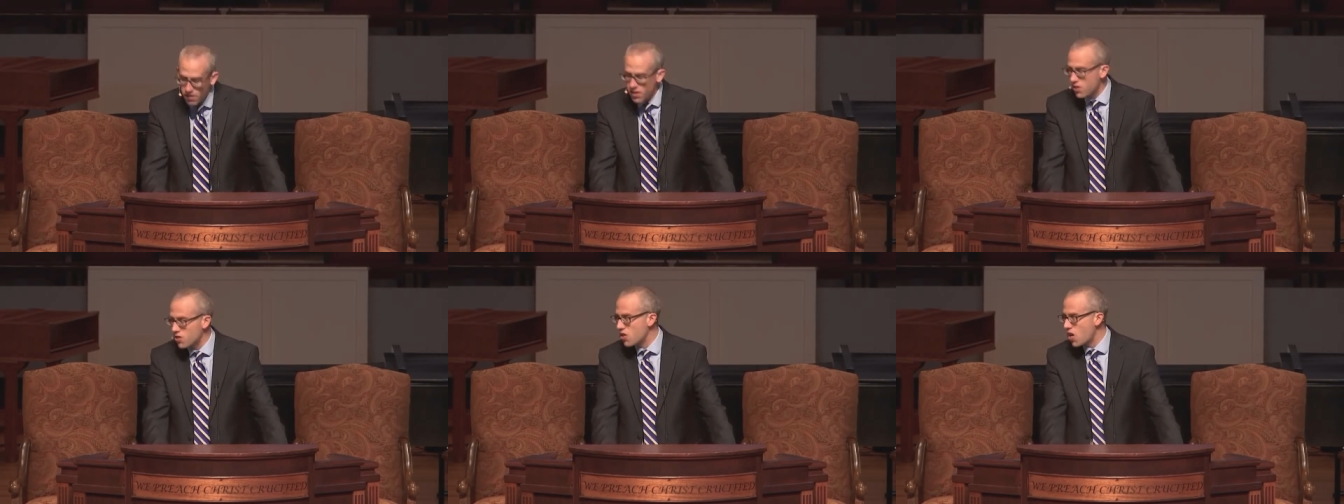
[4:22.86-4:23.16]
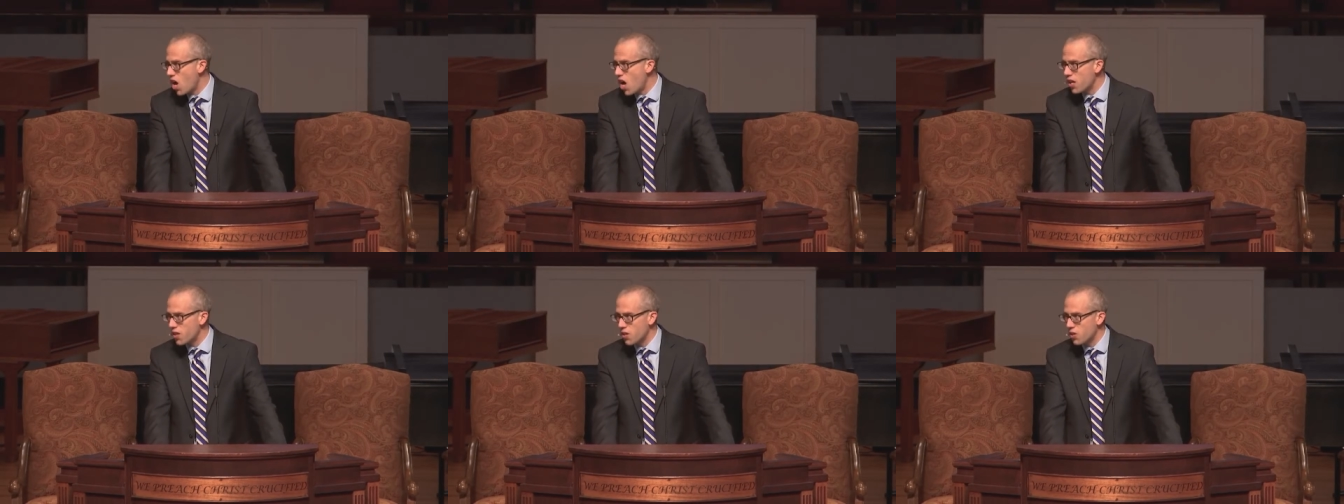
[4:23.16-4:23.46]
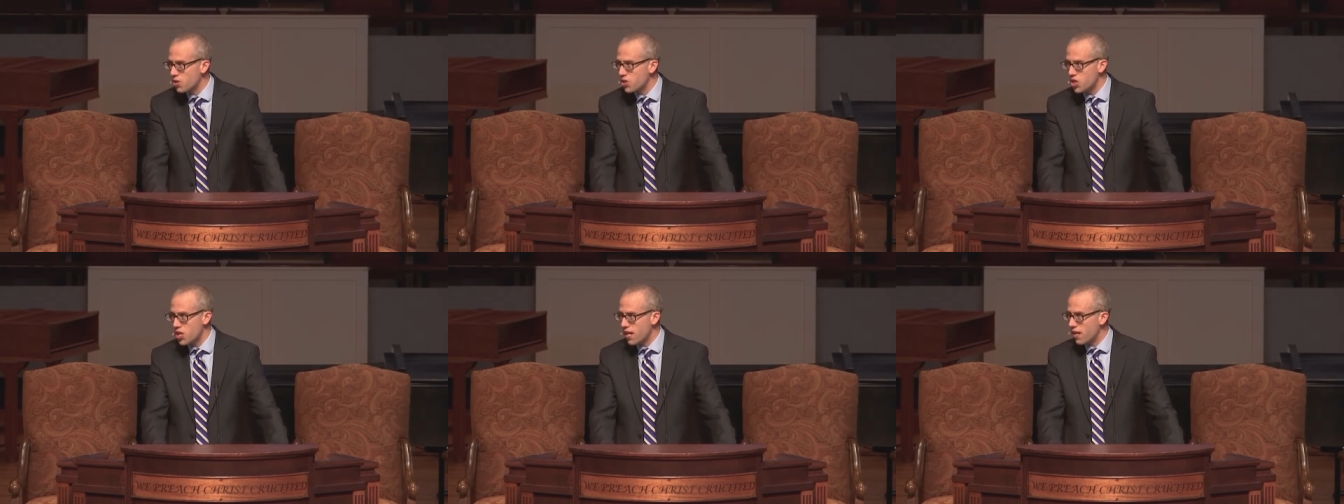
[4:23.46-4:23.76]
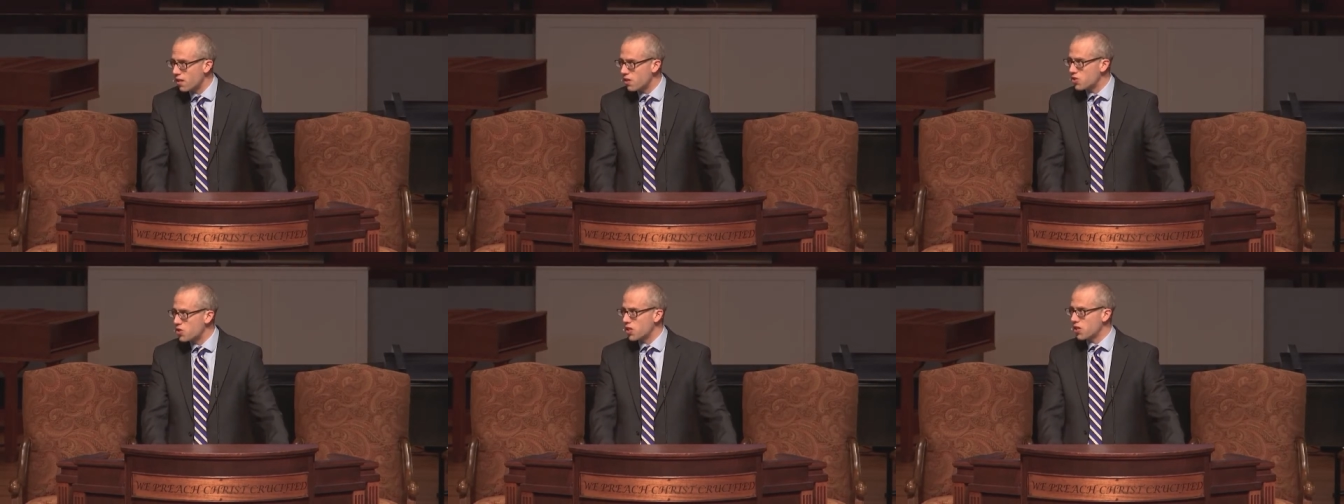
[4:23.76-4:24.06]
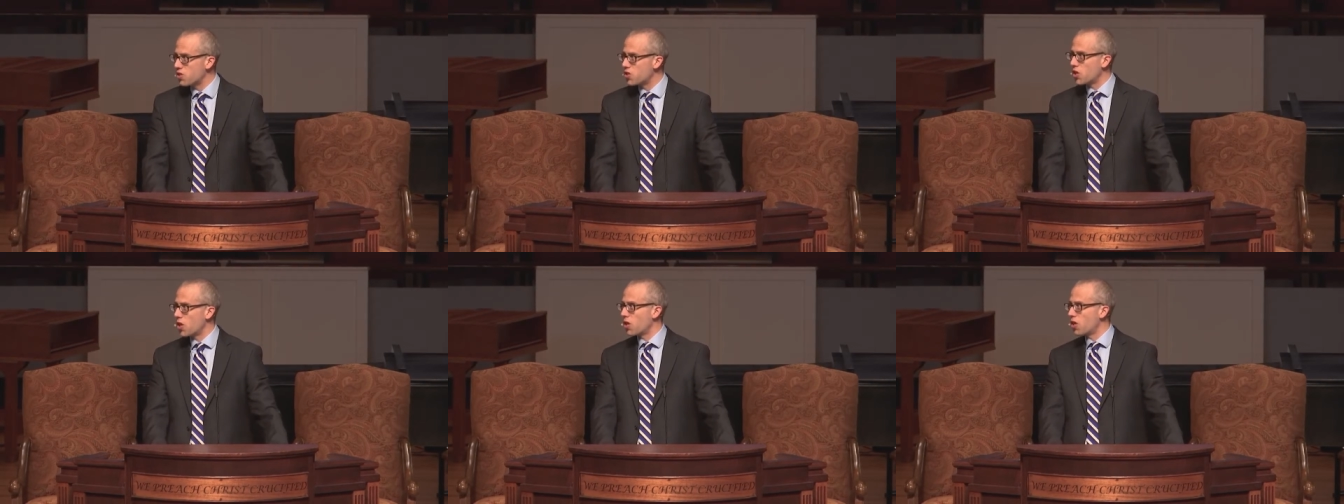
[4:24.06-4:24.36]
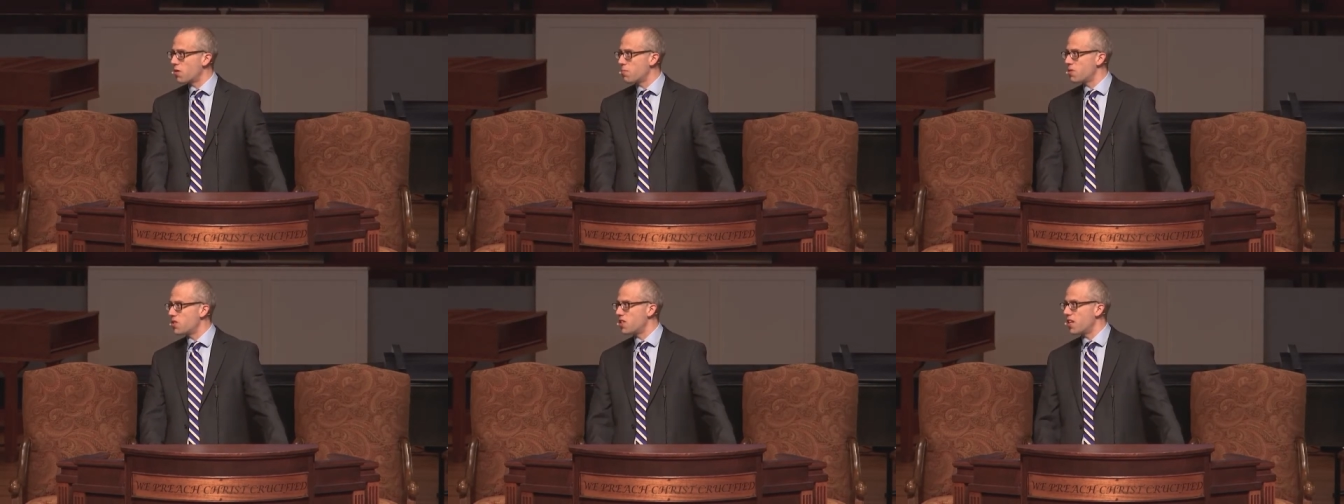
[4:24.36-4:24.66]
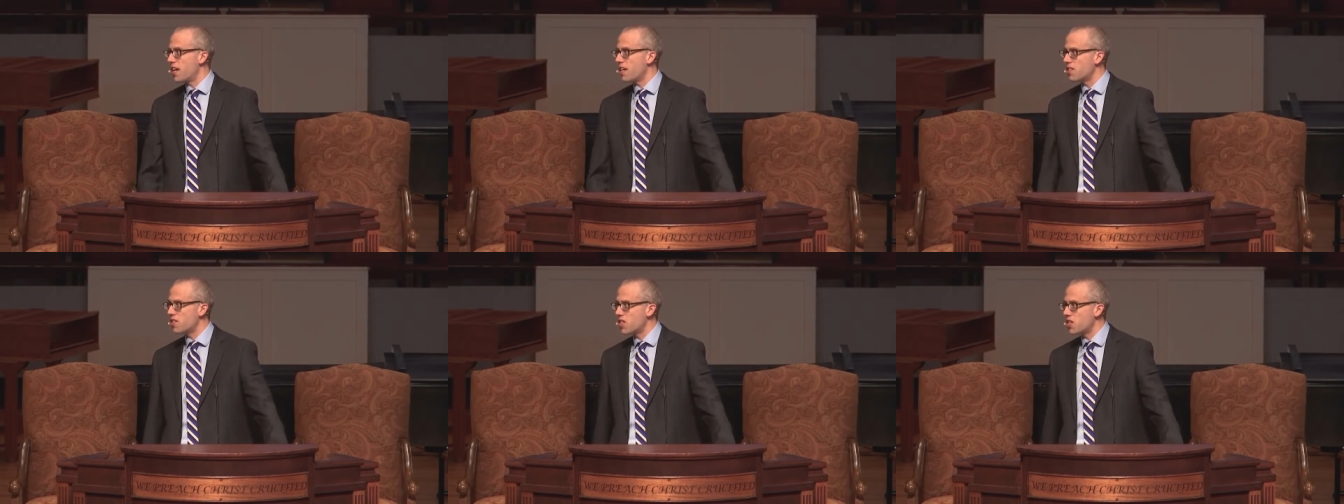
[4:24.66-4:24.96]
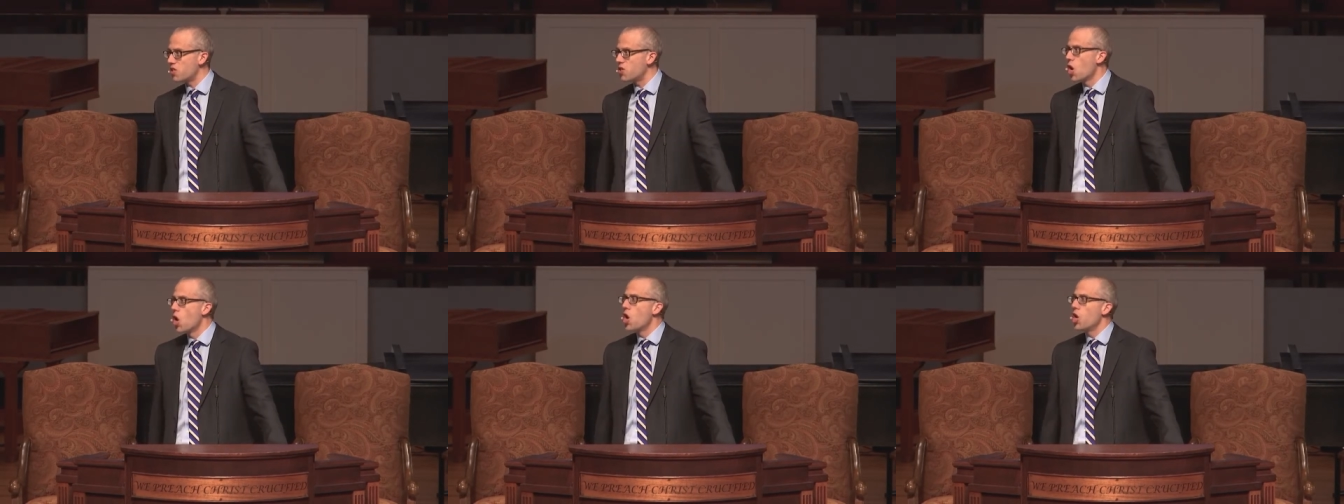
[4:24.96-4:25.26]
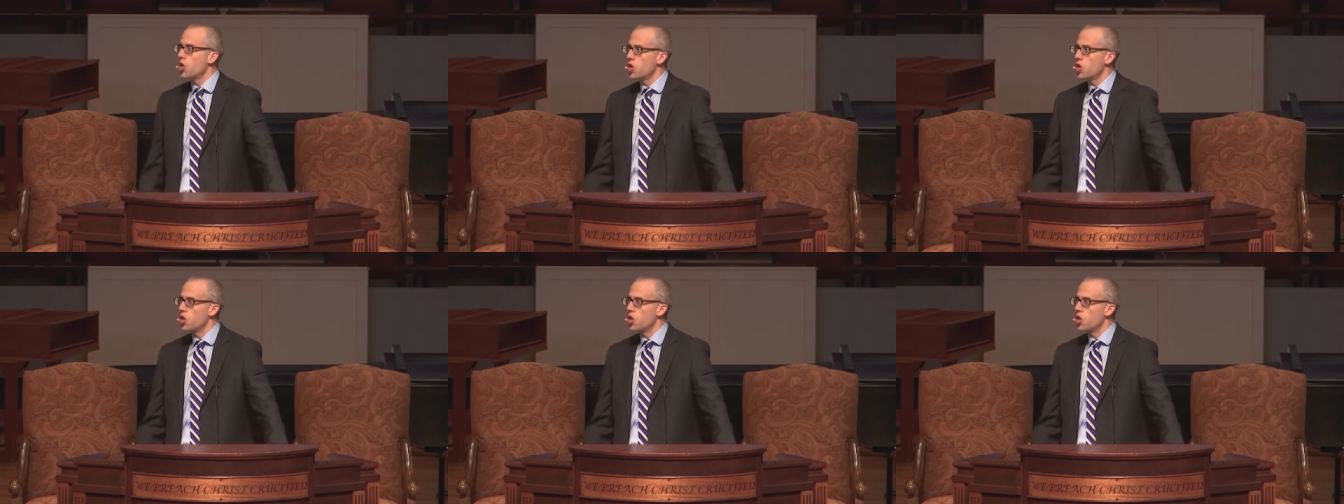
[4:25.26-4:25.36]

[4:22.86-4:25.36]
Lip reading: It's not your challenging circumstances.